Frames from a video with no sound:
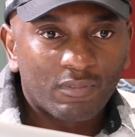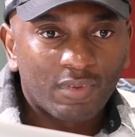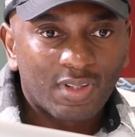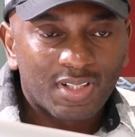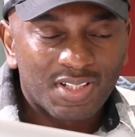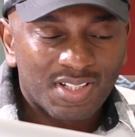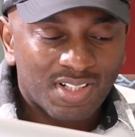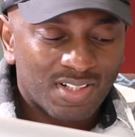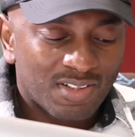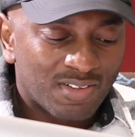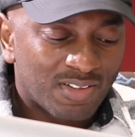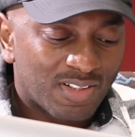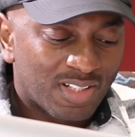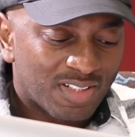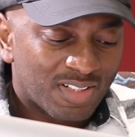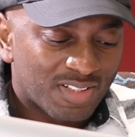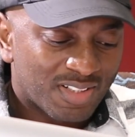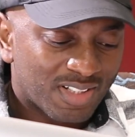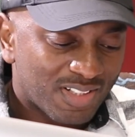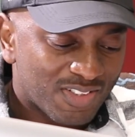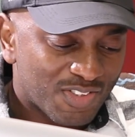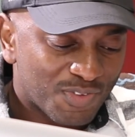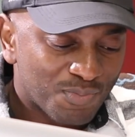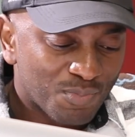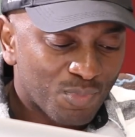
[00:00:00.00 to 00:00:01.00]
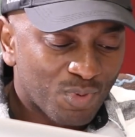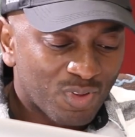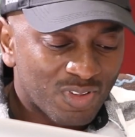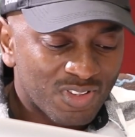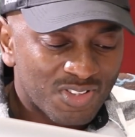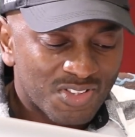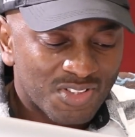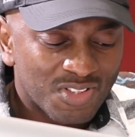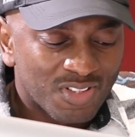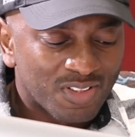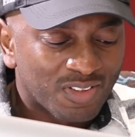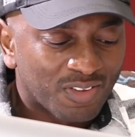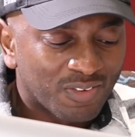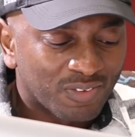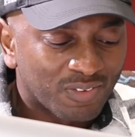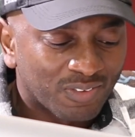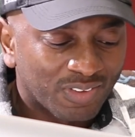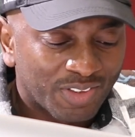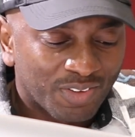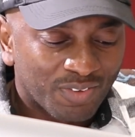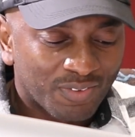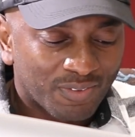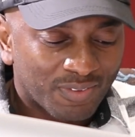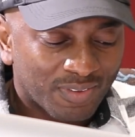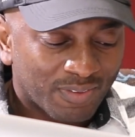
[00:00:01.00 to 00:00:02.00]
It's like a small circle,
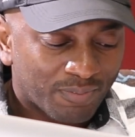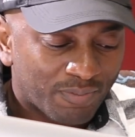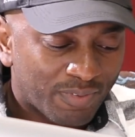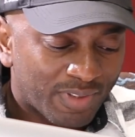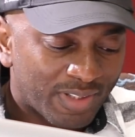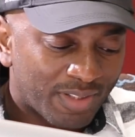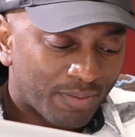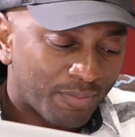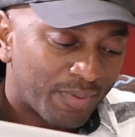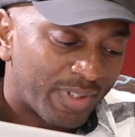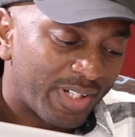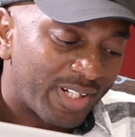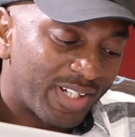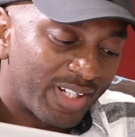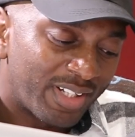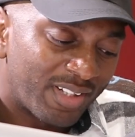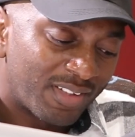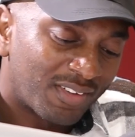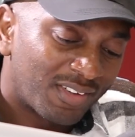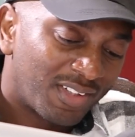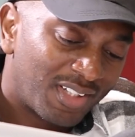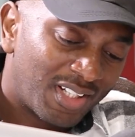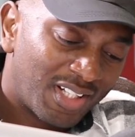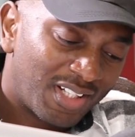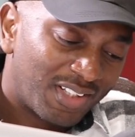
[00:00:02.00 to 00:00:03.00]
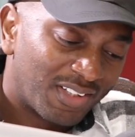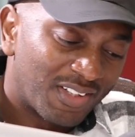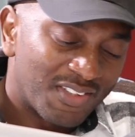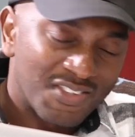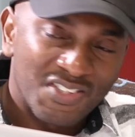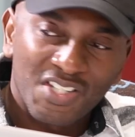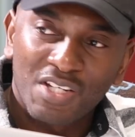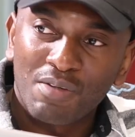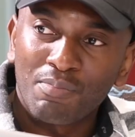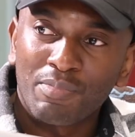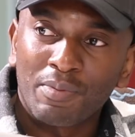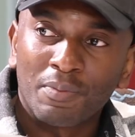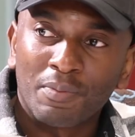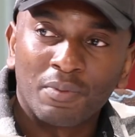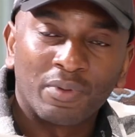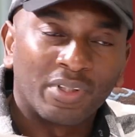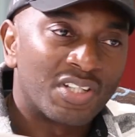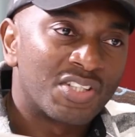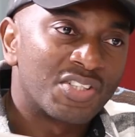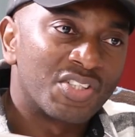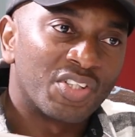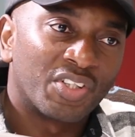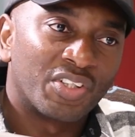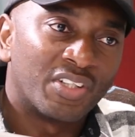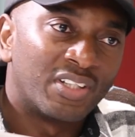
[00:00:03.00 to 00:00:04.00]
where the same people get
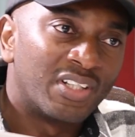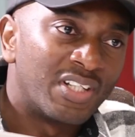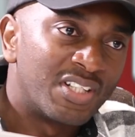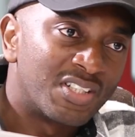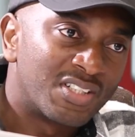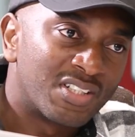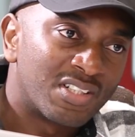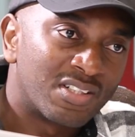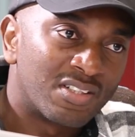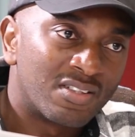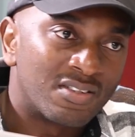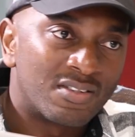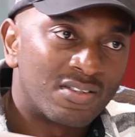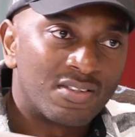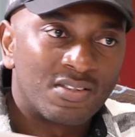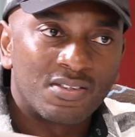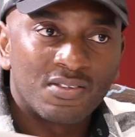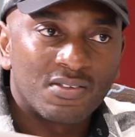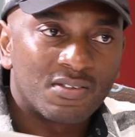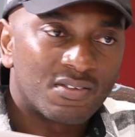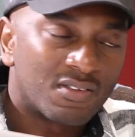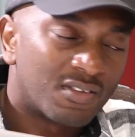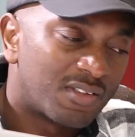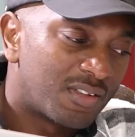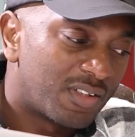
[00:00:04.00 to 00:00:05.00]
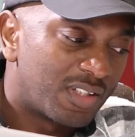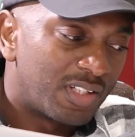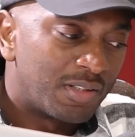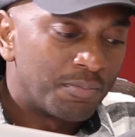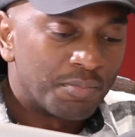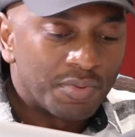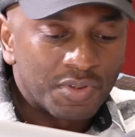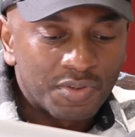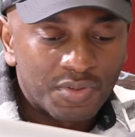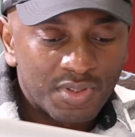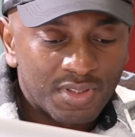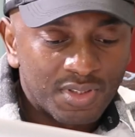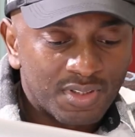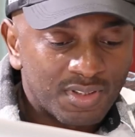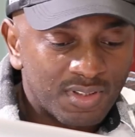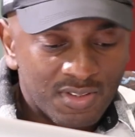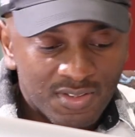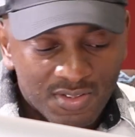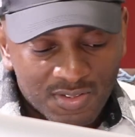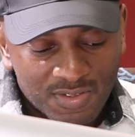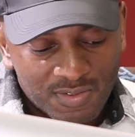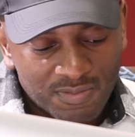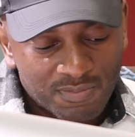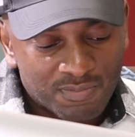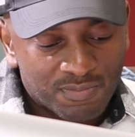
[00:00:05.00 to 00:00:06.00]
circulated in between
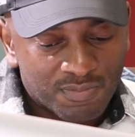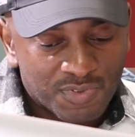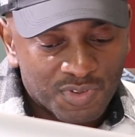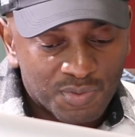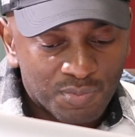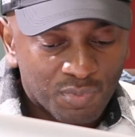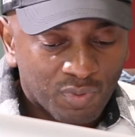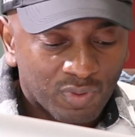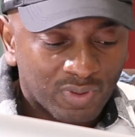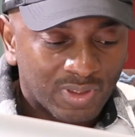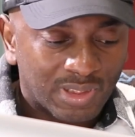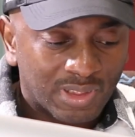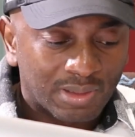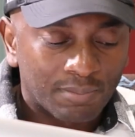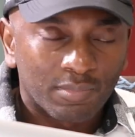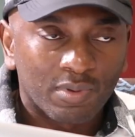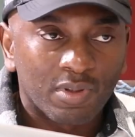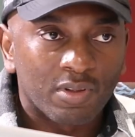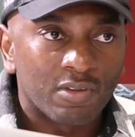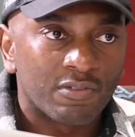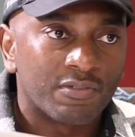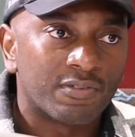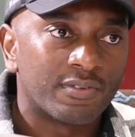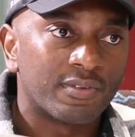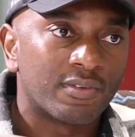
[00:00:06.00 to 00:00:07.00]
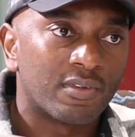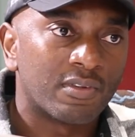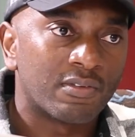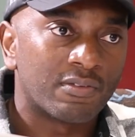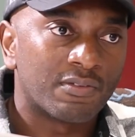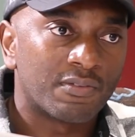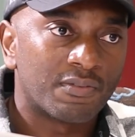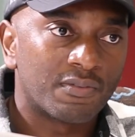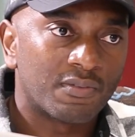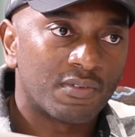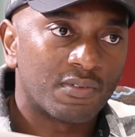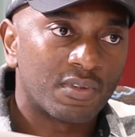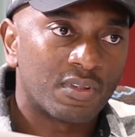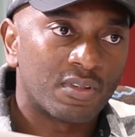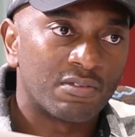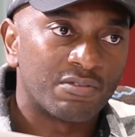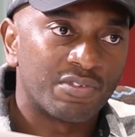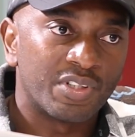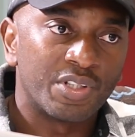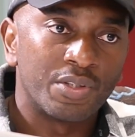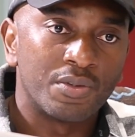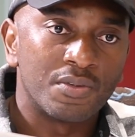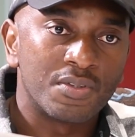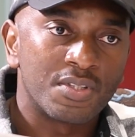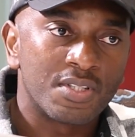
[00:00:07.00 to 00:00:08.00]
this small number of
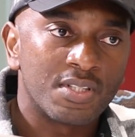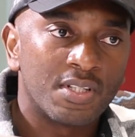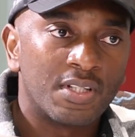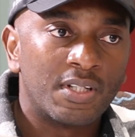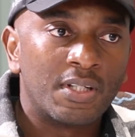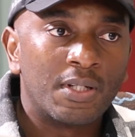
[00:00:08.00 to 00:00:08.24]
venues.